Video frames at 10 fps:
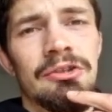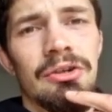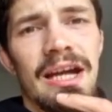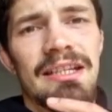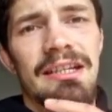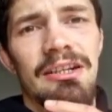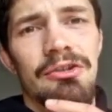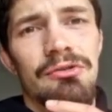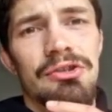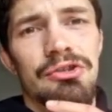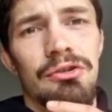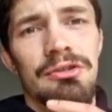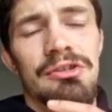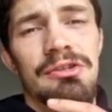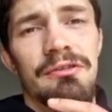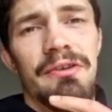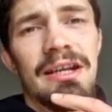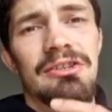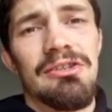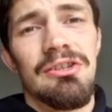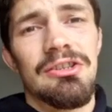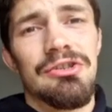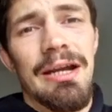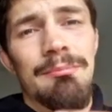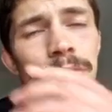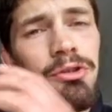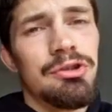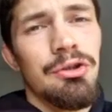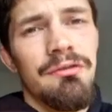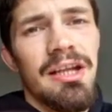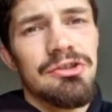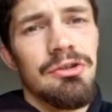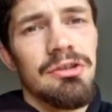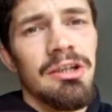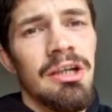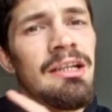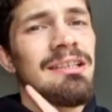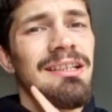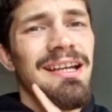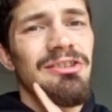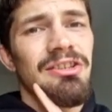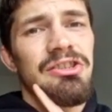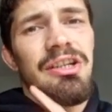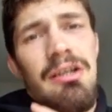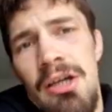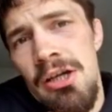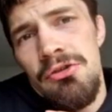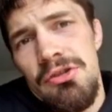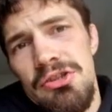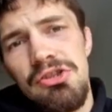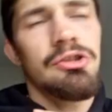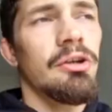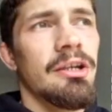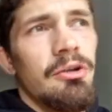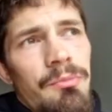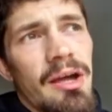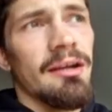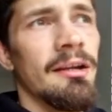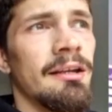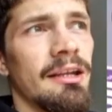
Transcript: good idea to use your shoulders to defend because they're going to try and punch over that shoulder to land on the chin. So he just took it up there.